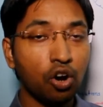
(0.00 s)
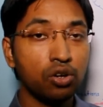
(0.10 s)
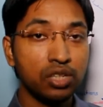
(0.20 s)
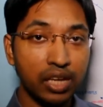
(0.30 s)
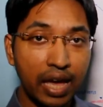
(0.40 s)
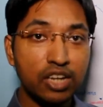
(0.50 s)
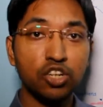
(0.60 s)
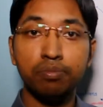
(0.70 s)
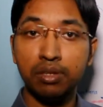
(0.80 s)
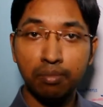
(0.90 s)
or the age
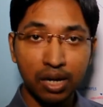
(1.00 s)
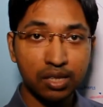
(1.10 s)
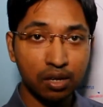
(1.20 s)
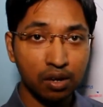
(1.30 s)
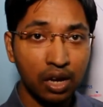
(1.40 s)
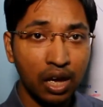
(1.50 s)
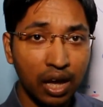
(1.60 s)
of the mother